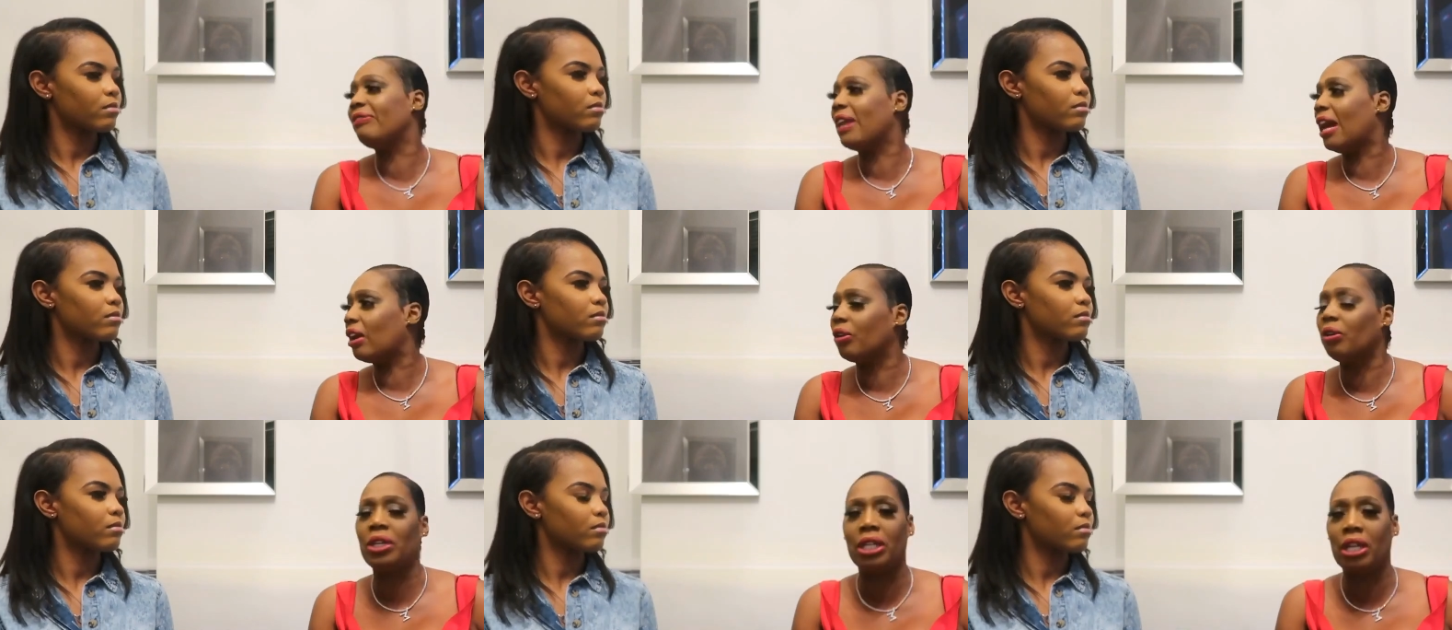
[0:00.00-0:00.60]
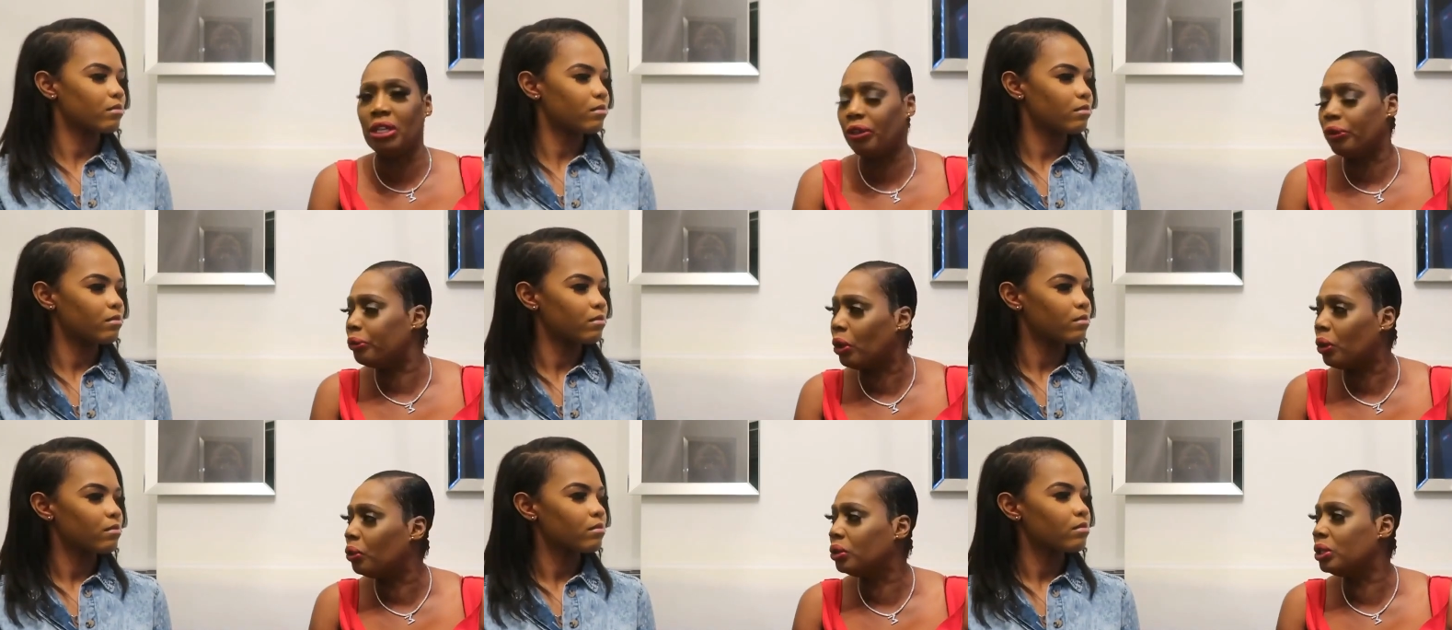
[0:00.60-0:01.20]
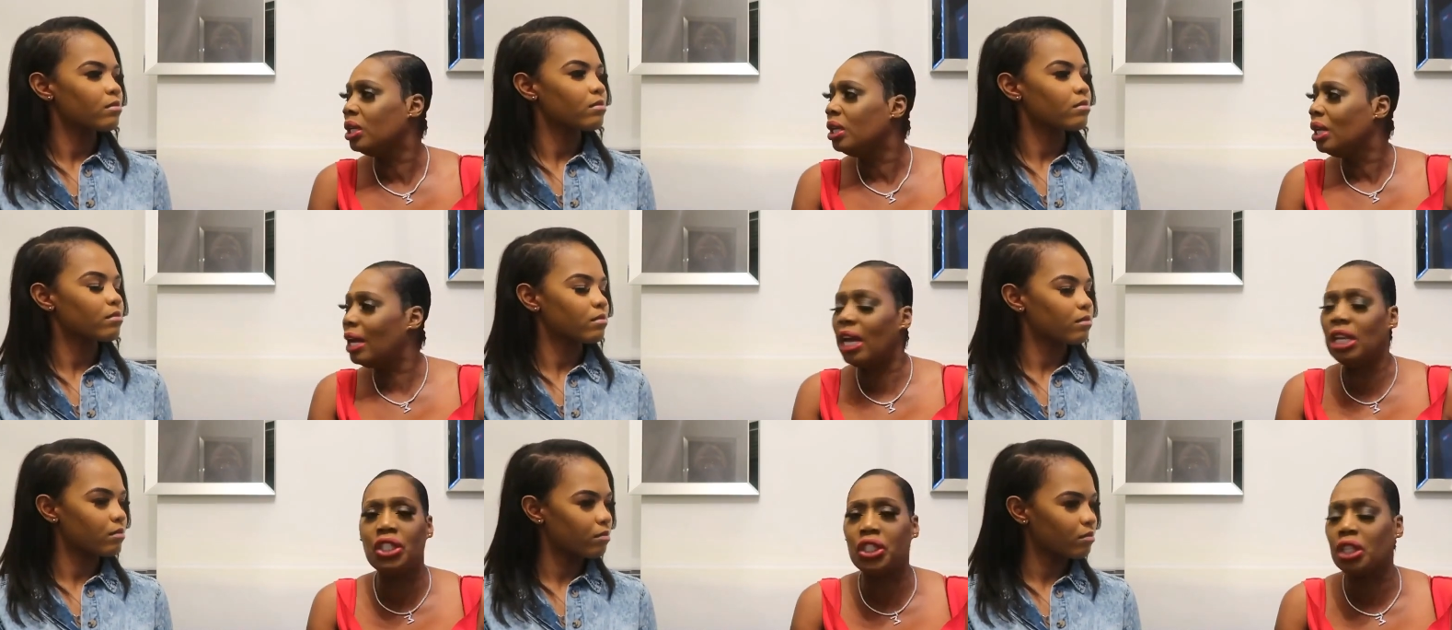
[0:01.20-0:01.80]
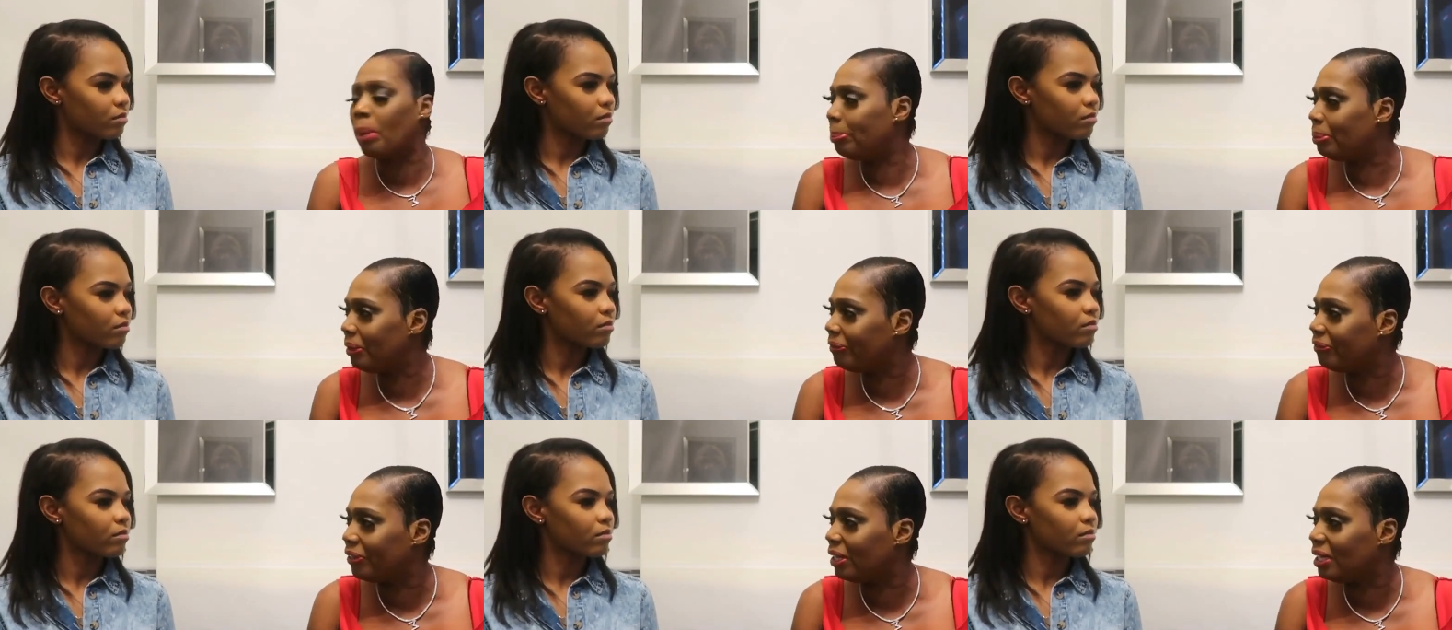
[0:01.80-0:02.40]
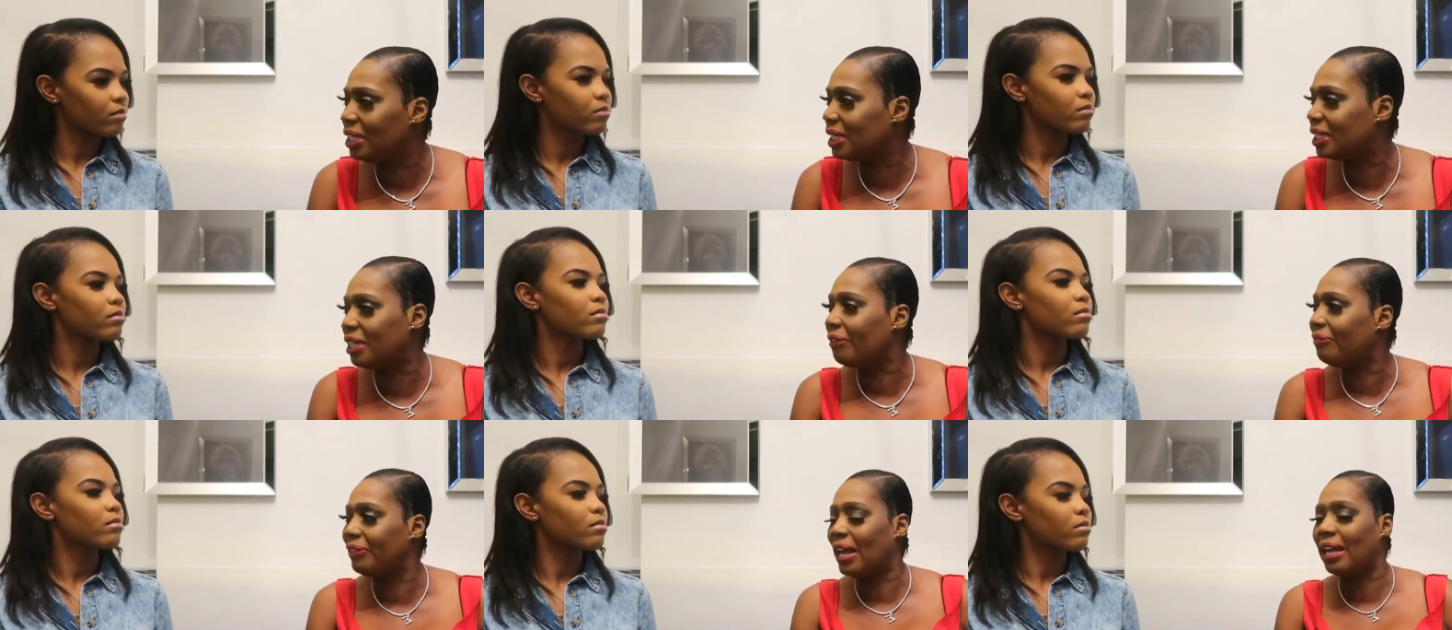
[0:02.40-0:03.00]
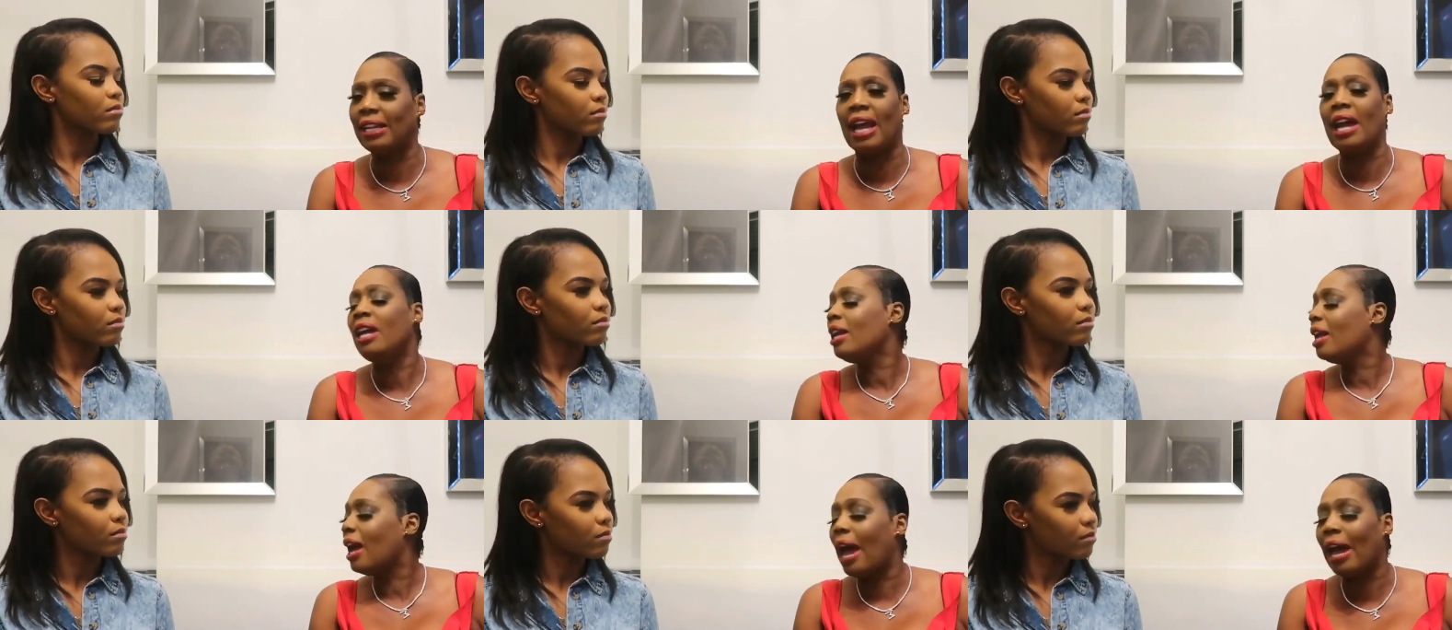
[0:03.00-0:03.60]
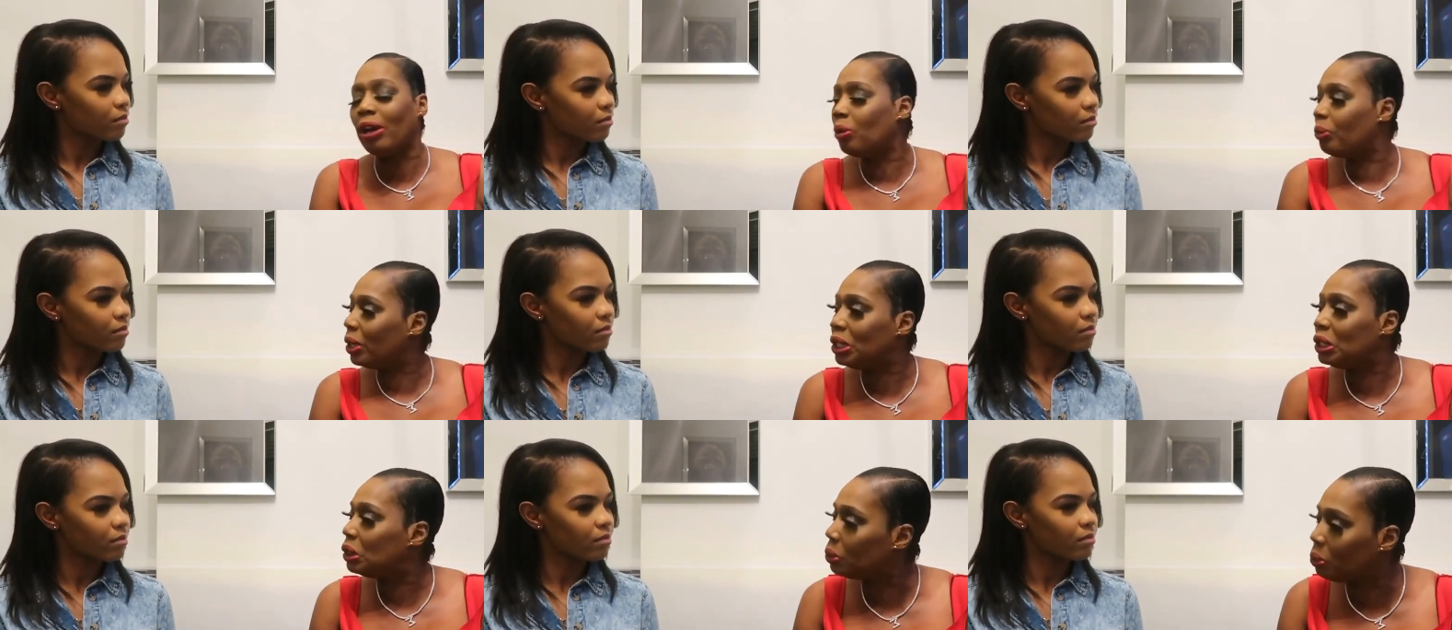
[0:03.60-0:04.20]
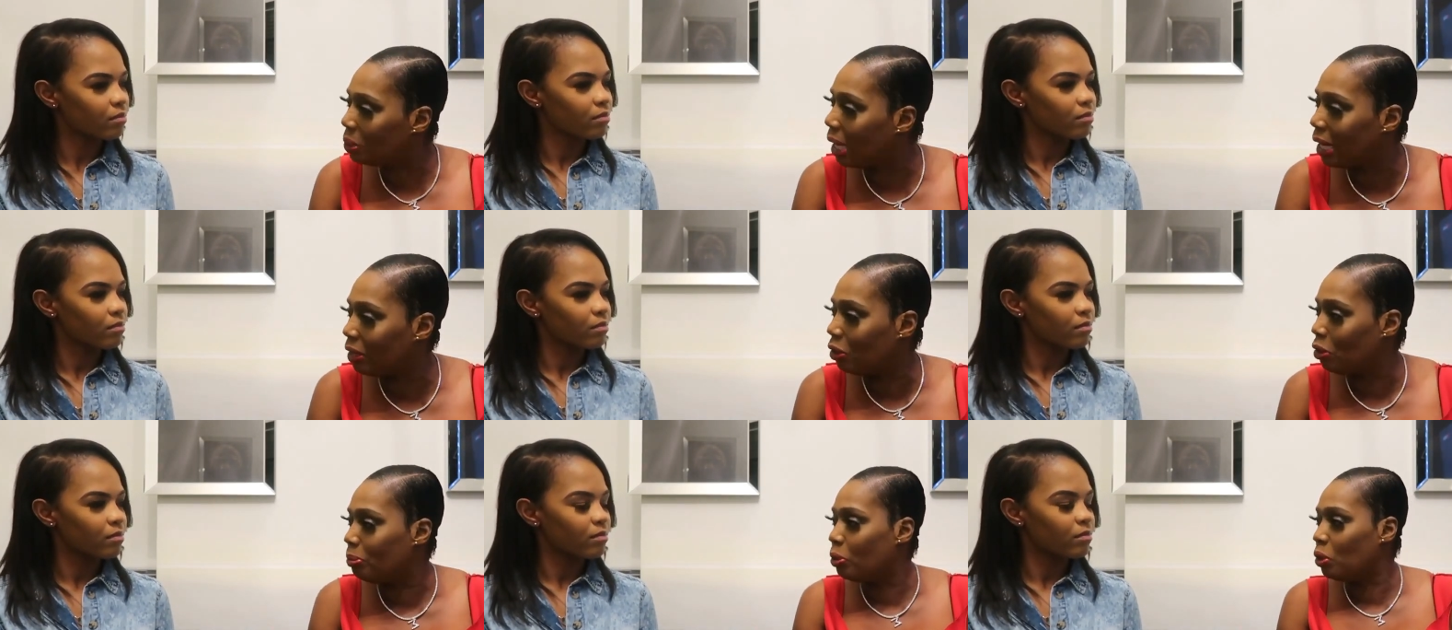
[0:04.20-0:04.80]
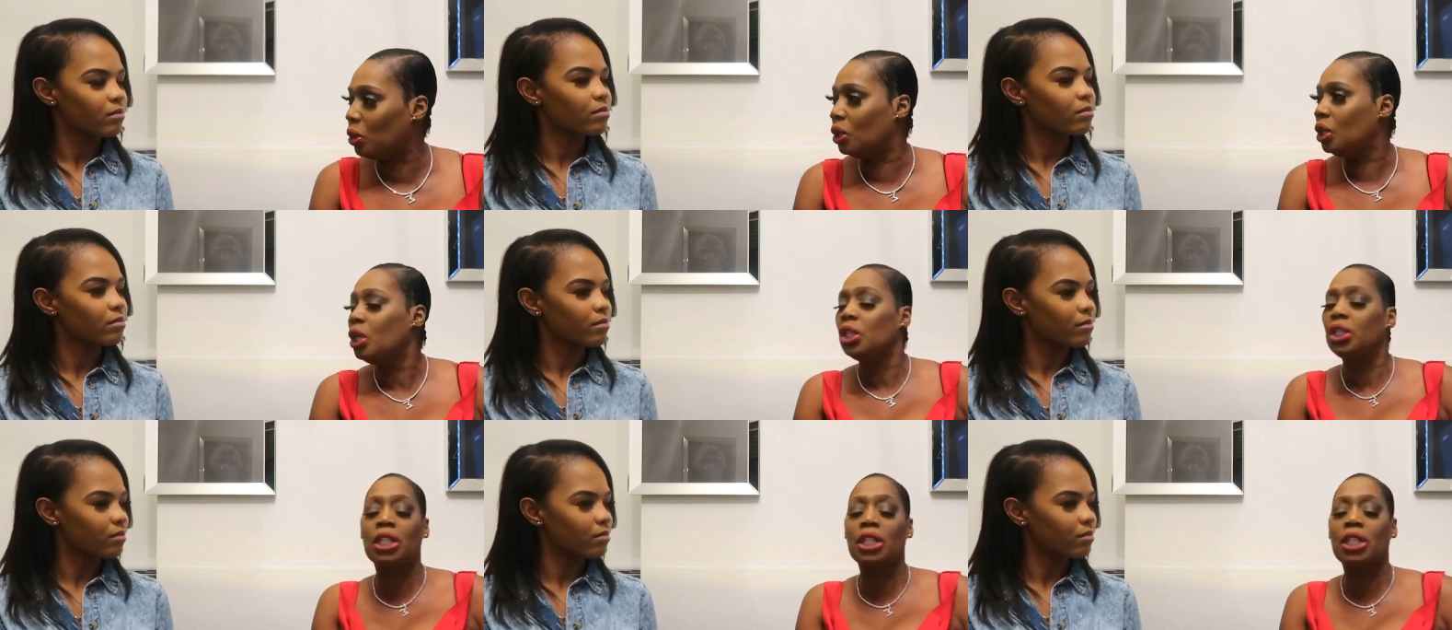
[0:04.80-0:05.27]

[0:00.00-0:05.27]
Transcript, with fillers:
Speaker 1: like going on the road and shoplifting and stuff like that. I don't want to do that no more.